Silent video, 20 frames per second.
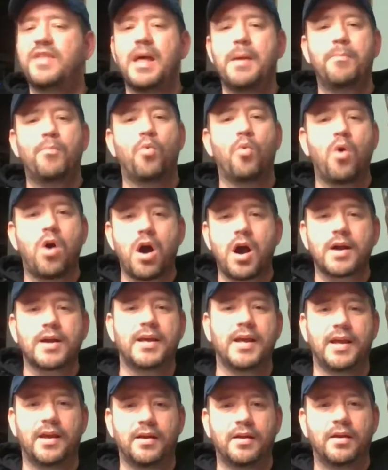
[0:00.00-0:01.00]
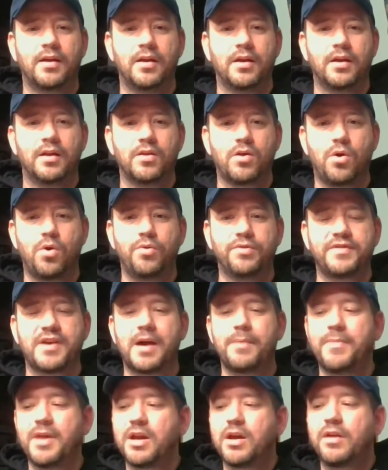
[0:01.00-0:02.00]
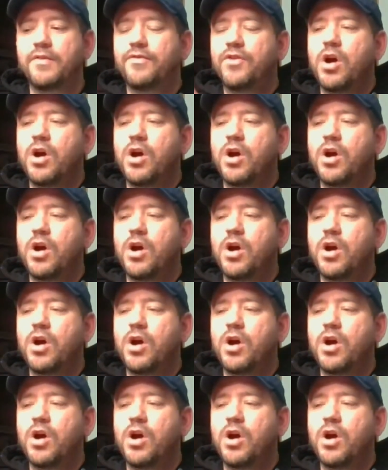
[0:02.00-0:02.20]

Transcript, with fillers: them walking the whole time. They could have